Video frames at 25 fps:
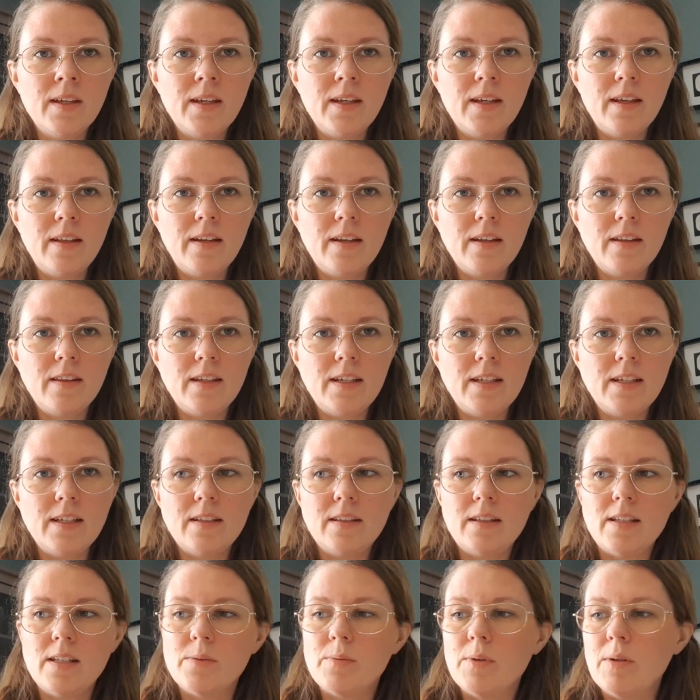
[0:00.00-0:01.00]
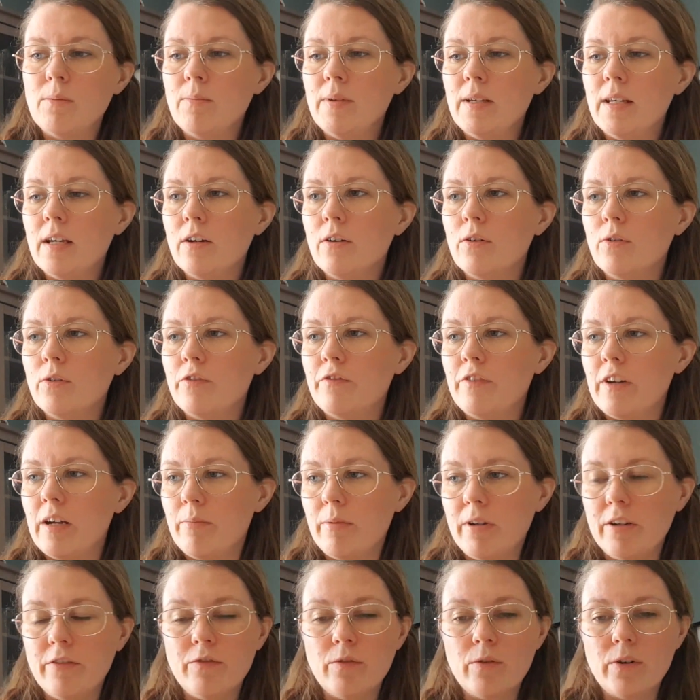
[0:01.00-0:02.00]
And I think this will be a good
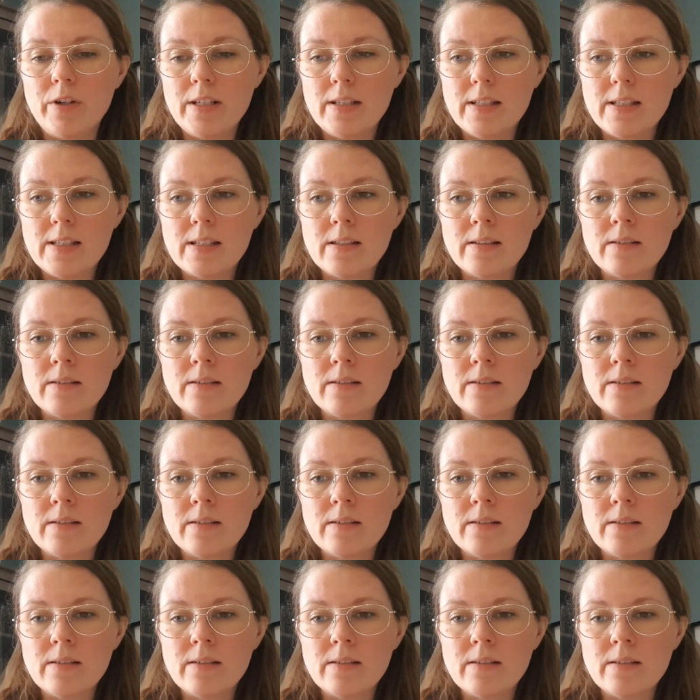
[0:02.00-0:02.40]
fabric for it.